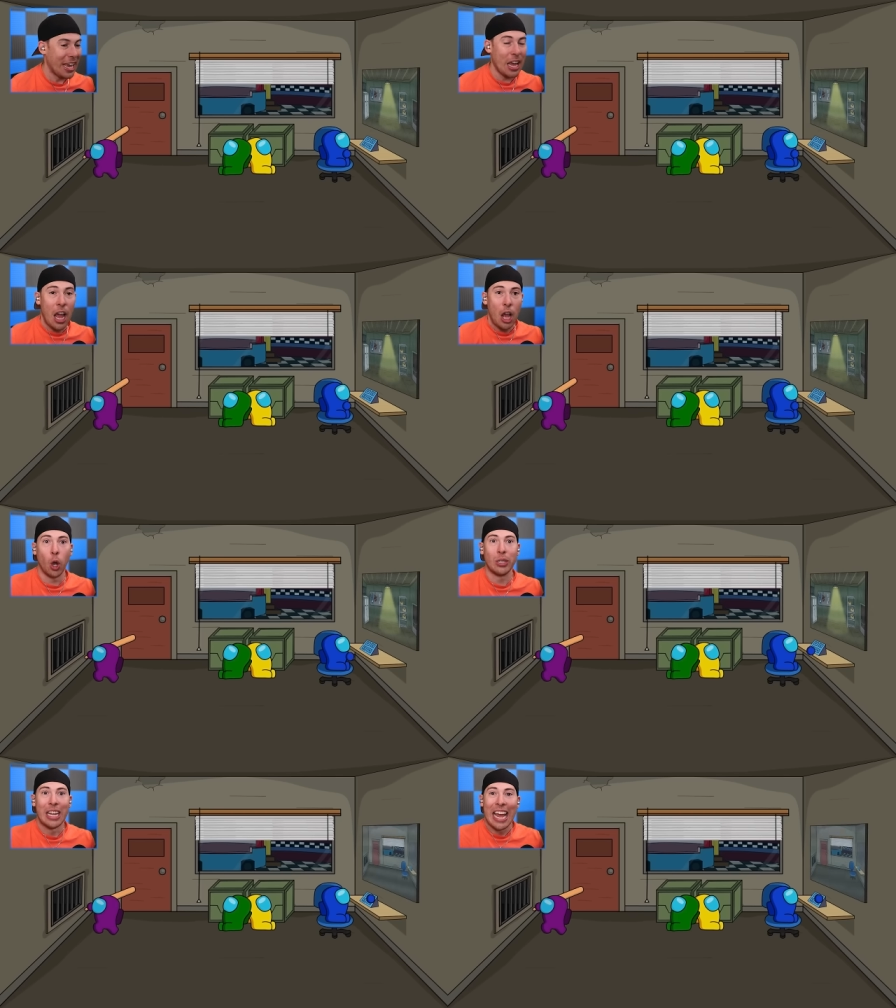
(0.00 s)
He,
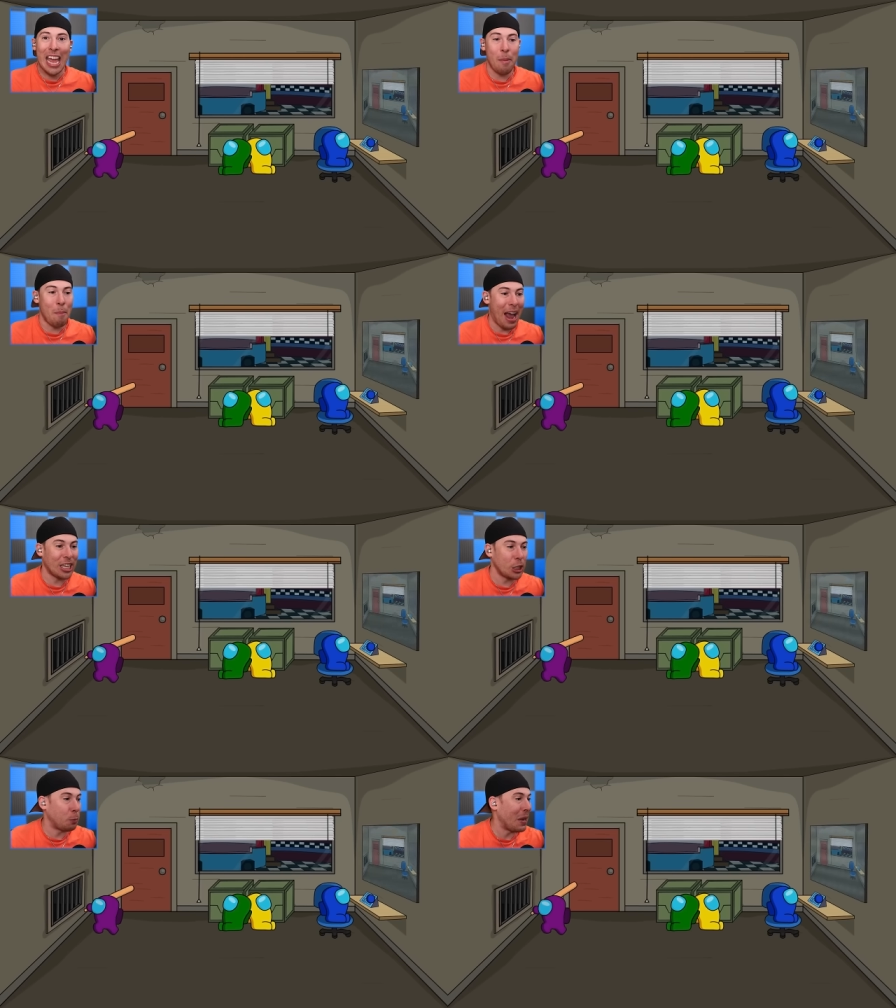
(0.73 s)
dudes, he
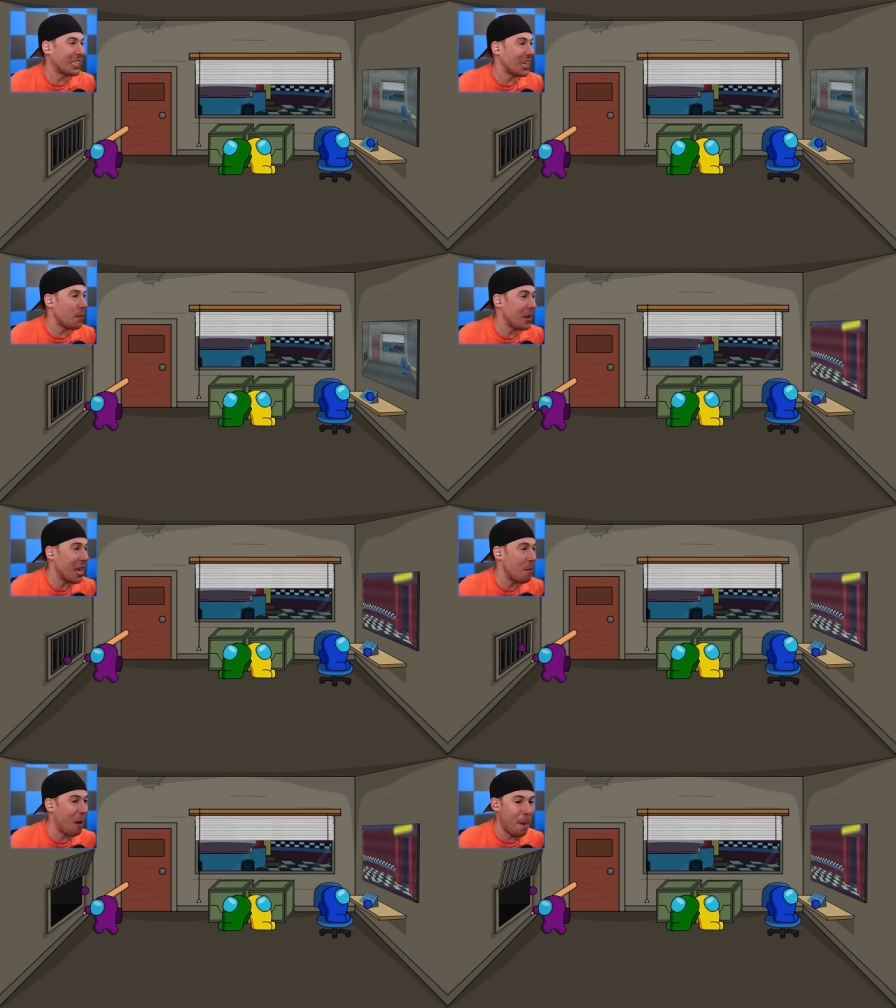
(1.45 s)
might just be sleeping.
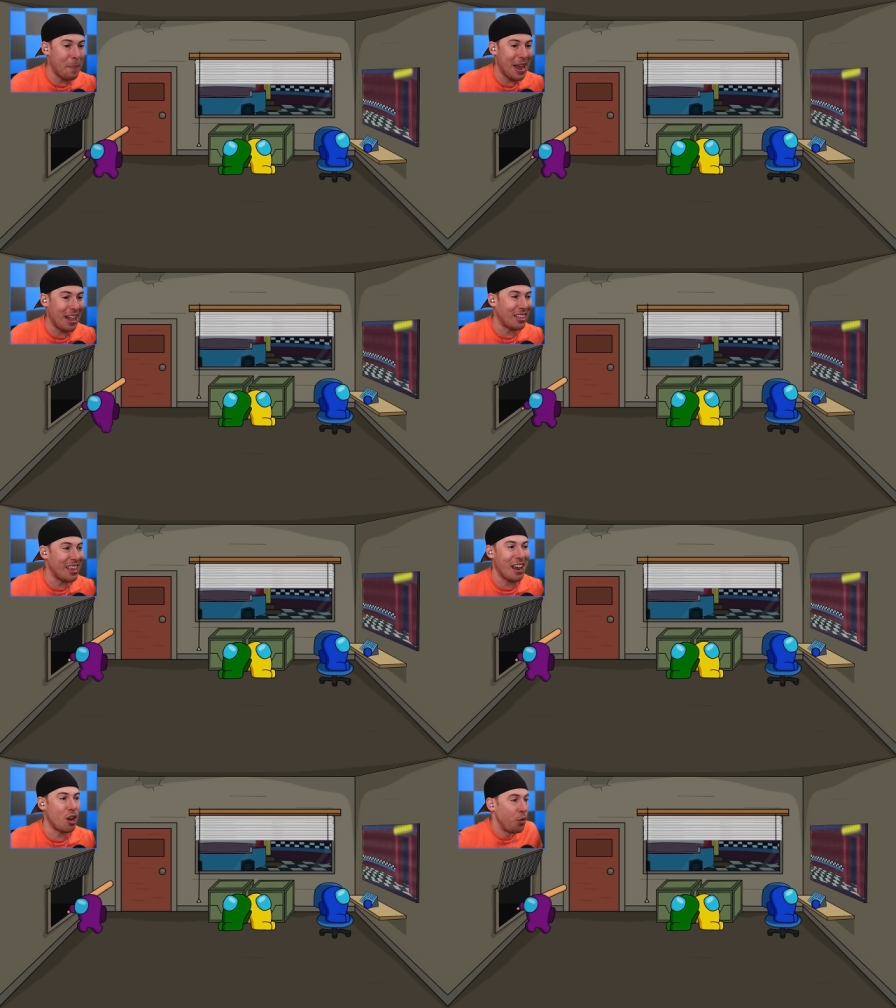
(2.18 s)
He might be at the end.